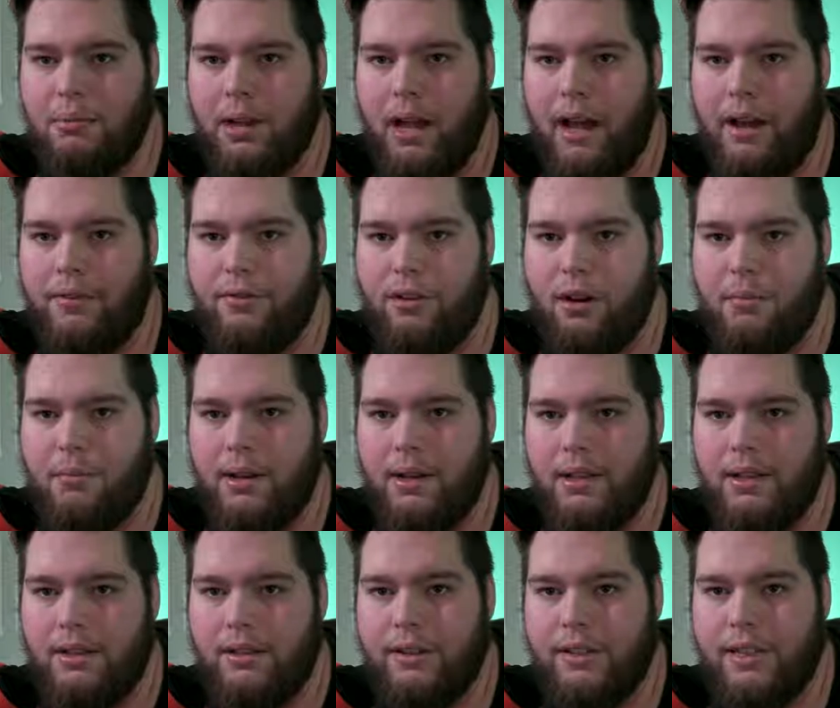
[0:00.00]
light from it.
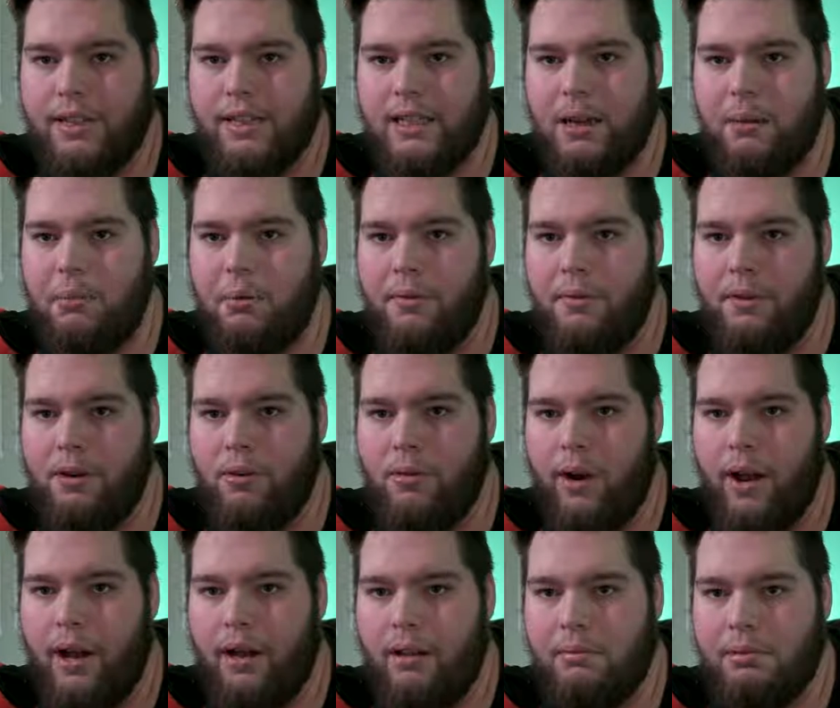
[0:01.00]
You can see as I move it
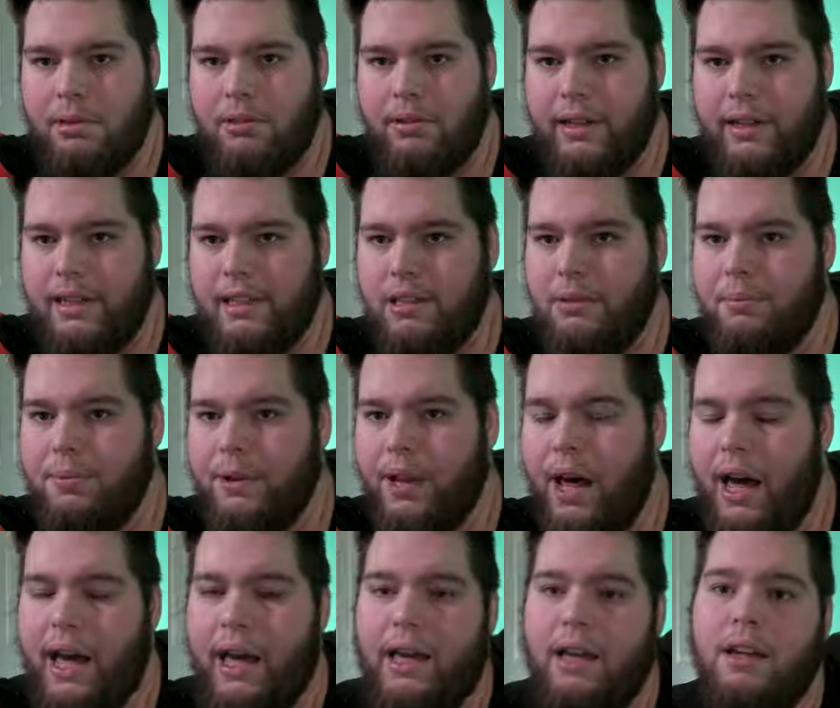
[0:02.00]
around, I'm still getting some
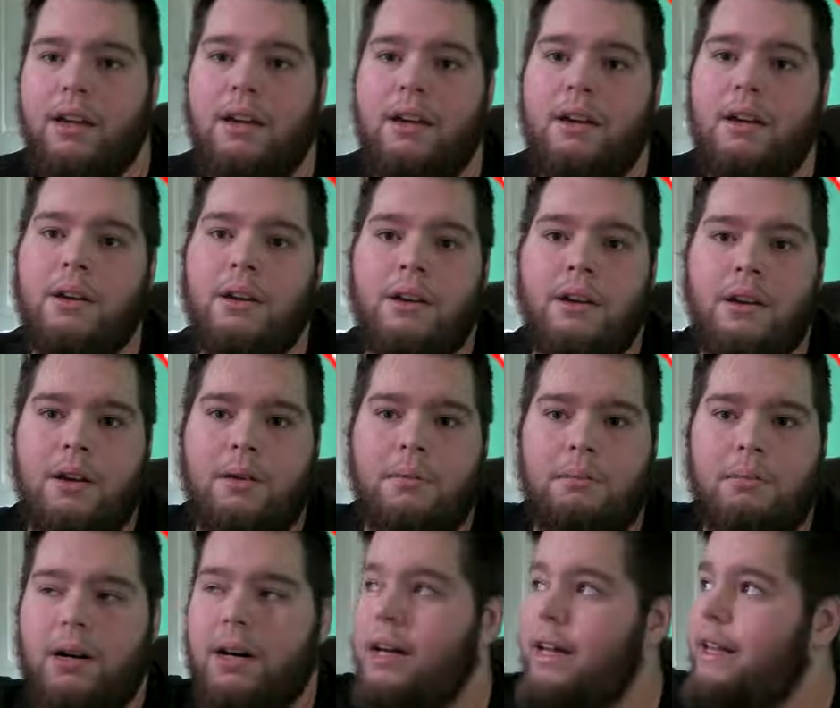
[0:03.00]
light.
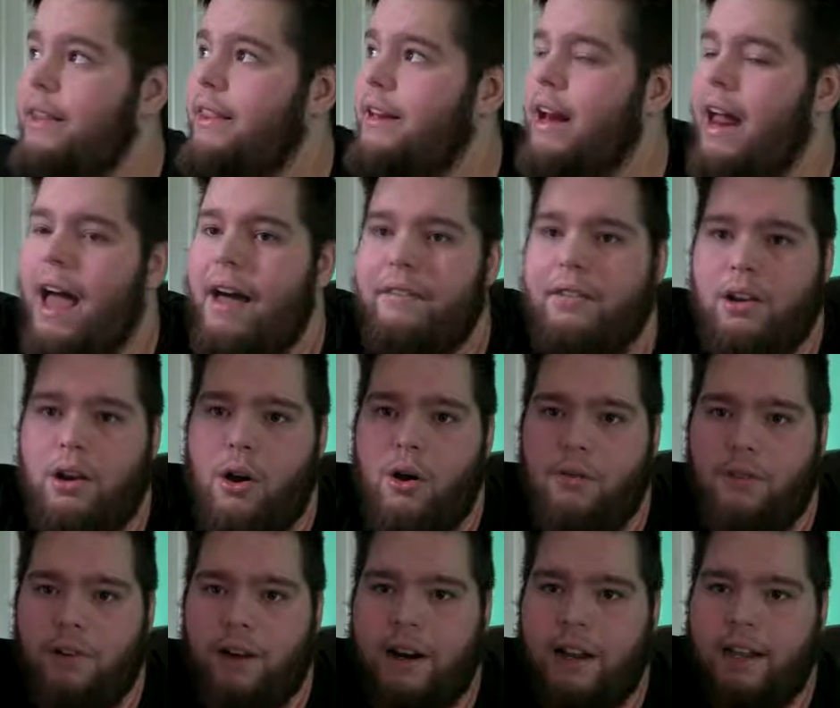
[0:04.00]
But then I have an
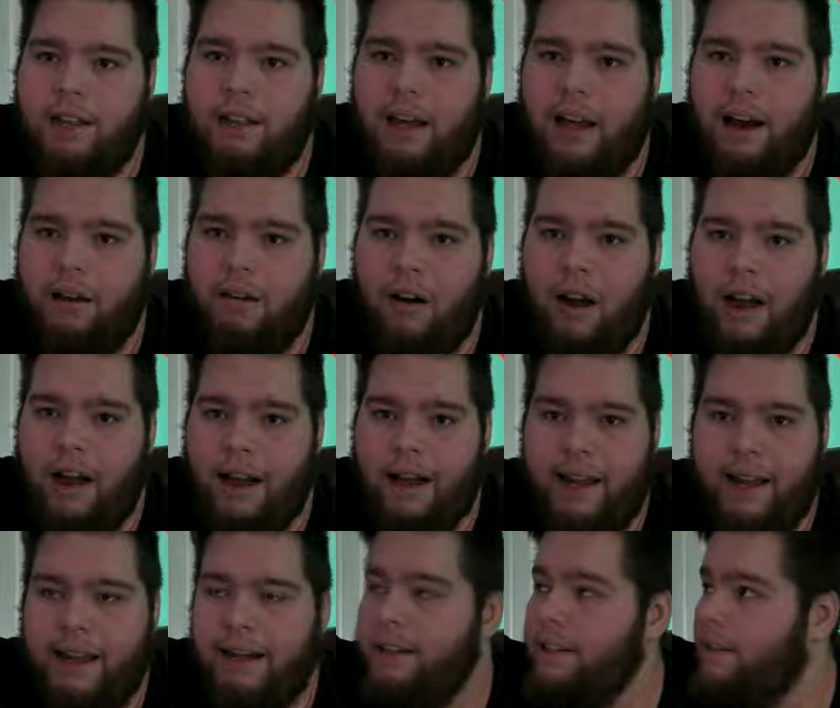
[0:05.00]
overhead light right
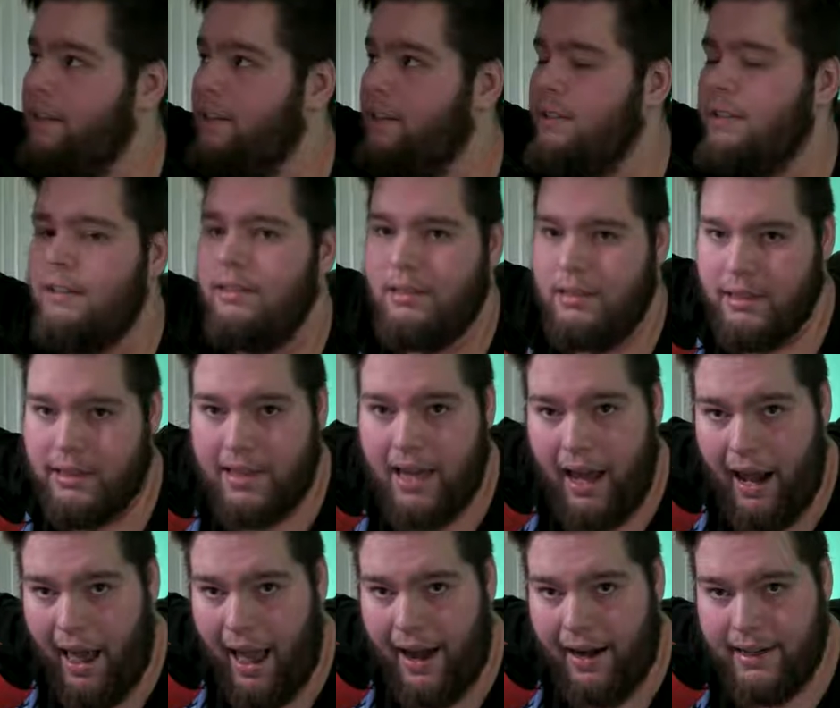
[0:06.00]
here that's
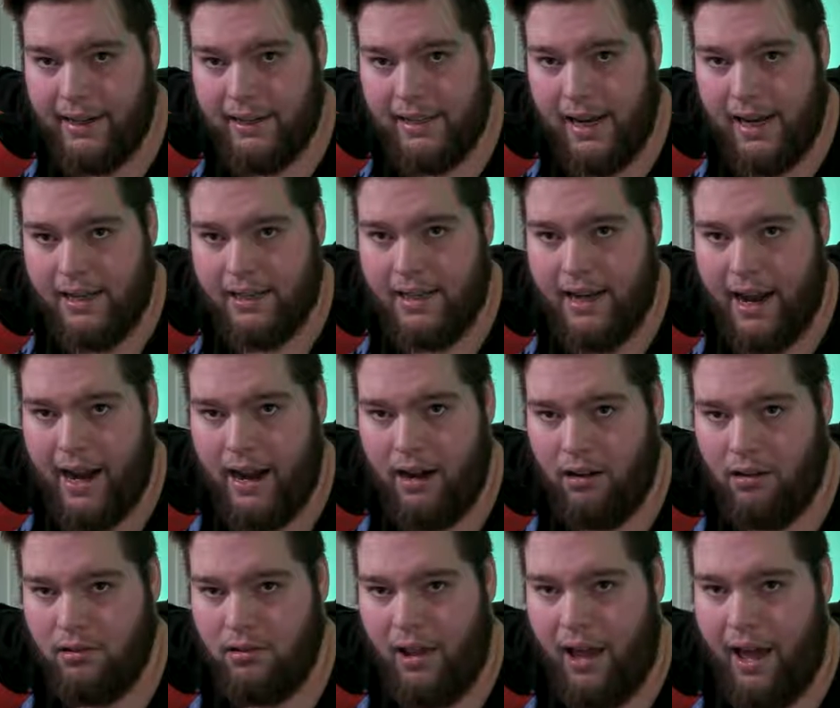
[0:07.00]
kind of acting as a
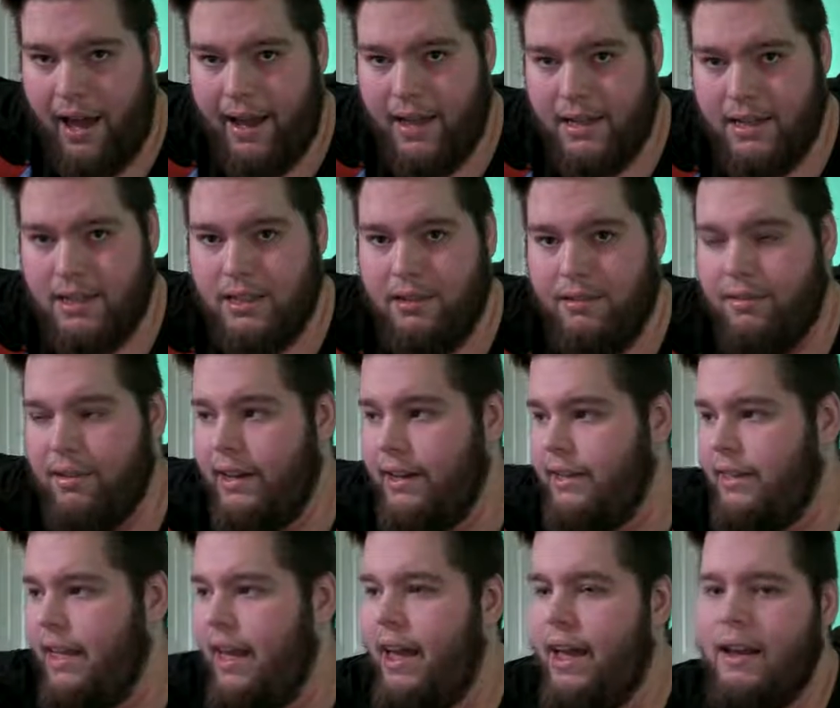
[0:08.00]
hair light and stuff
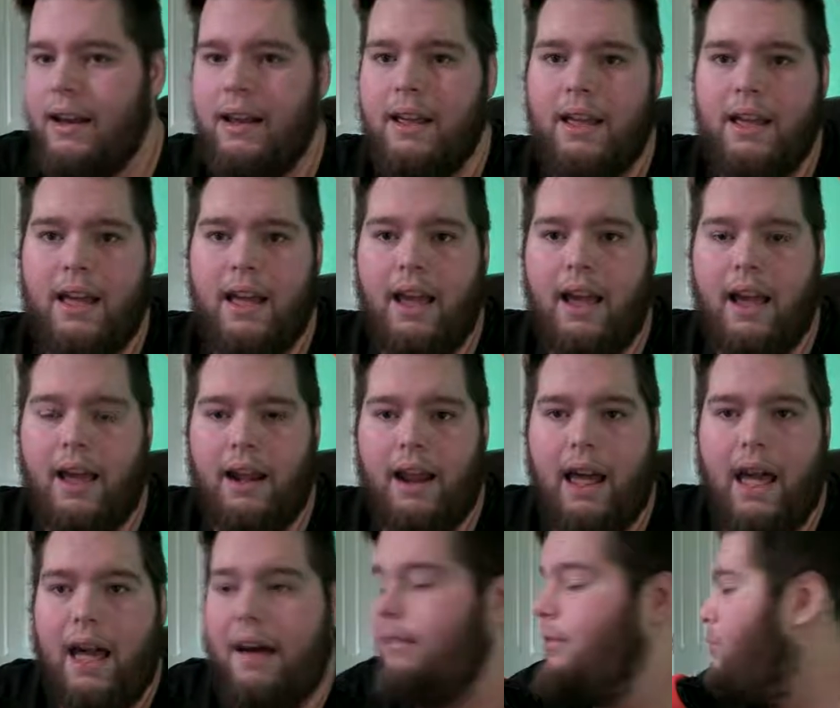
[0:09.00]
like that. And I
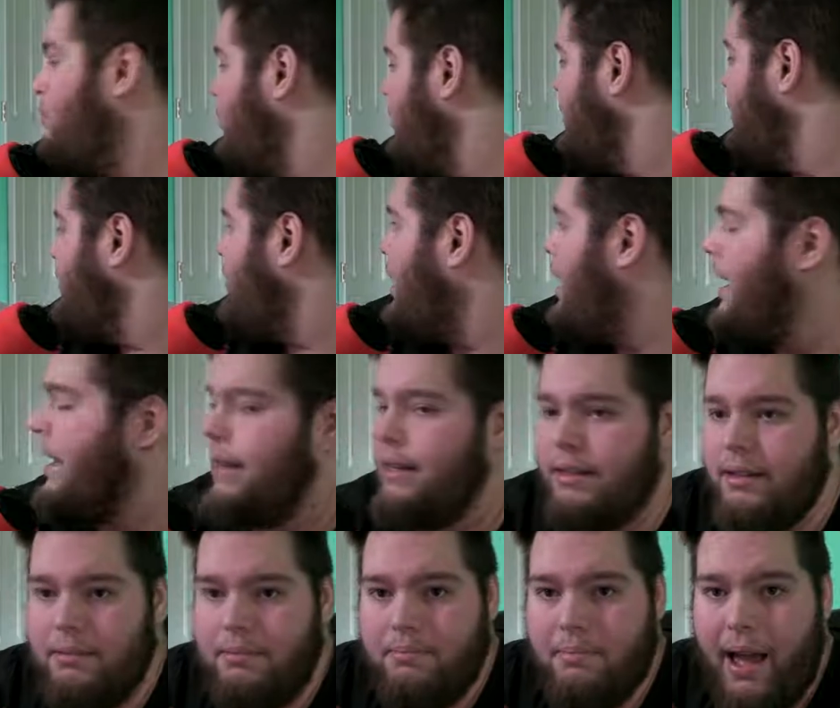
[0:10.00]
have one light
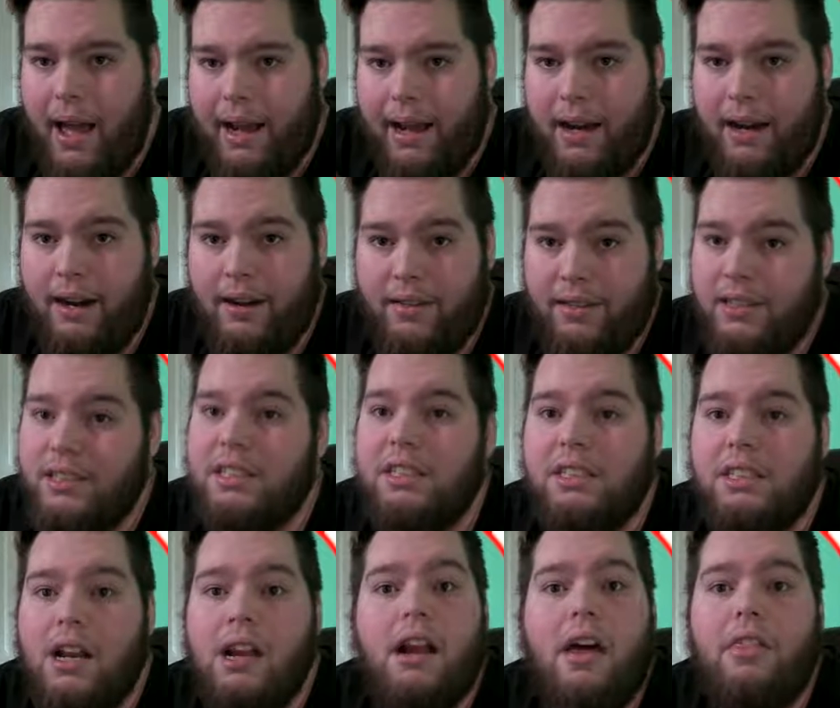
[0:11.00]
back here that's
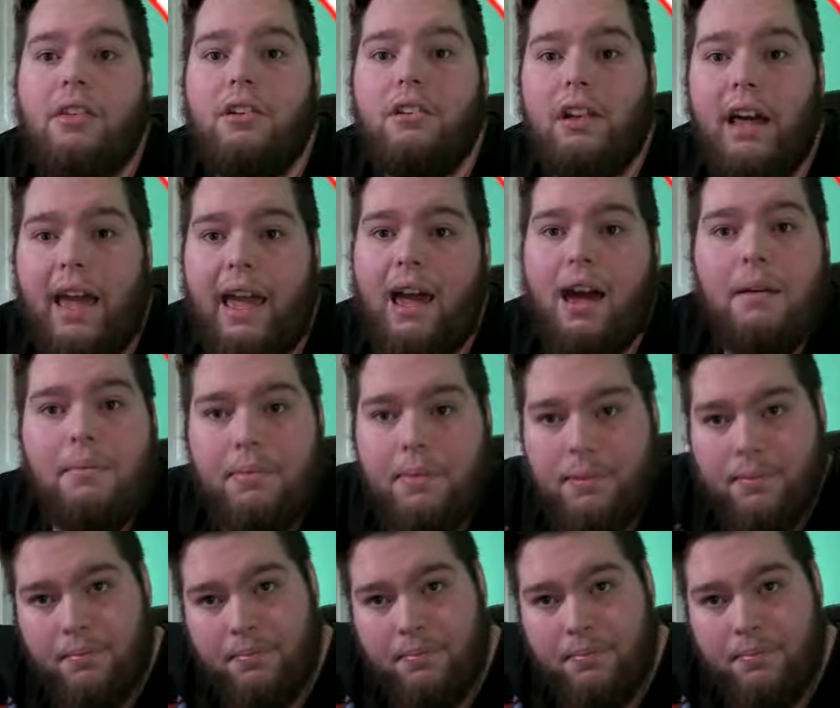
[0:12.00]
just another lamp